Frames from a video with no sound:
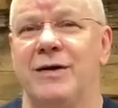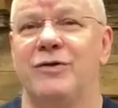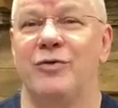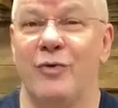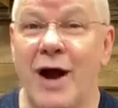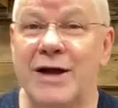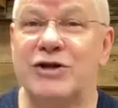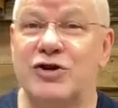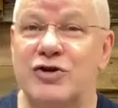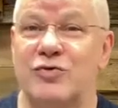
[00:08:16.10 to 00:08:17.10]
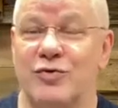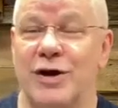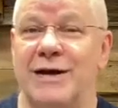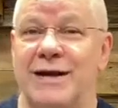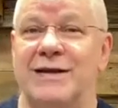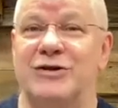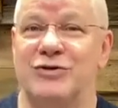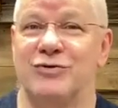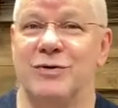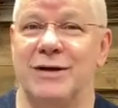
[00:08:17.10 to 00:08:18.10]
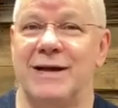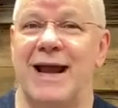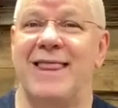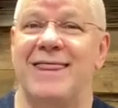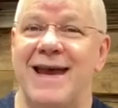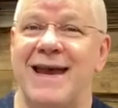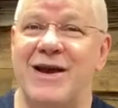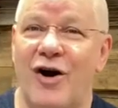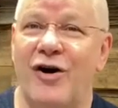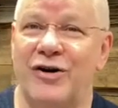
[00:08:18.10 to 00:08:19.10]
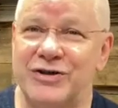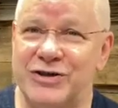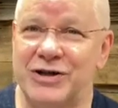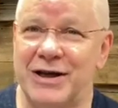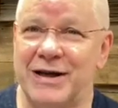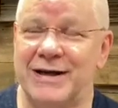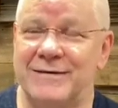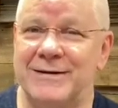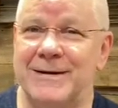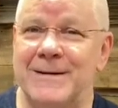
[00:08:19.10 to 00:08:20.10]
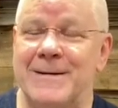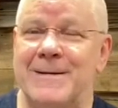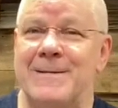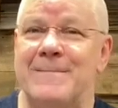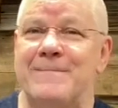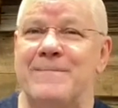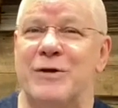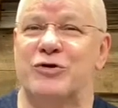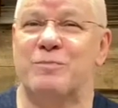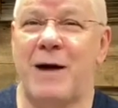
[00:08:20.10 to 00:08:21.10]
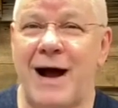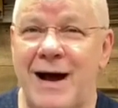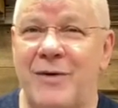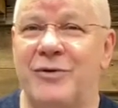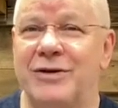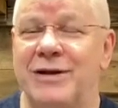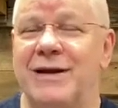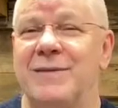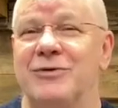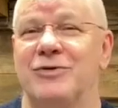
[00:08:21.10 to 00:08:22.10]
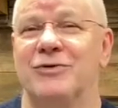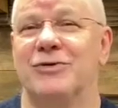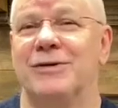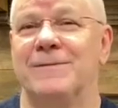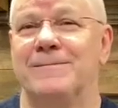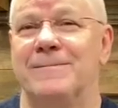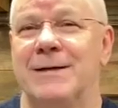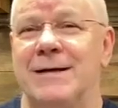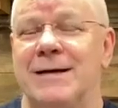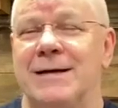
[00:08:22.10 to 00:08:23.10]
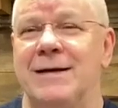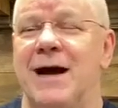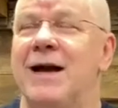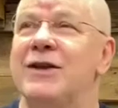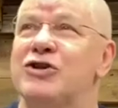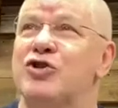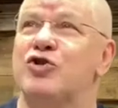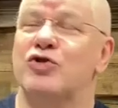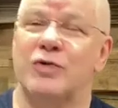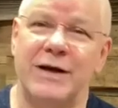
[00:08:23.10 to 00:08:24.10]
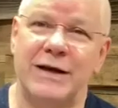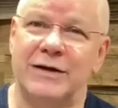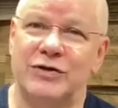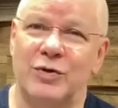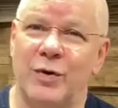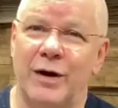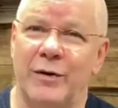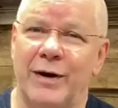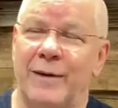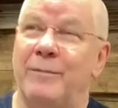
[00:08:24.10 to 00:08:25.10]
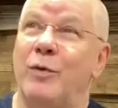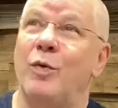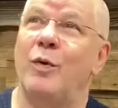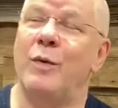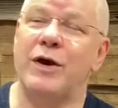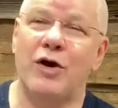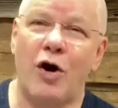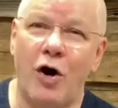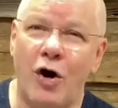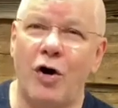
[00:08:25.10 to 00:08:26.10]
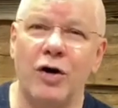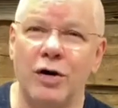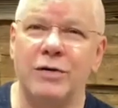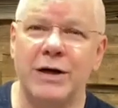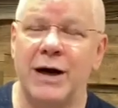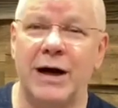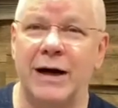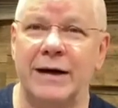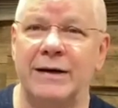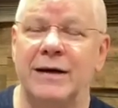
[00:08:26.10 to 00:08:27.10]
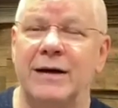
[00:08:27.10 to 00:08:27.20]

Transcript: The righteous run into it and they are saved. There's power in the name of the Lord, not as a trinket to wear around, but when we call on God,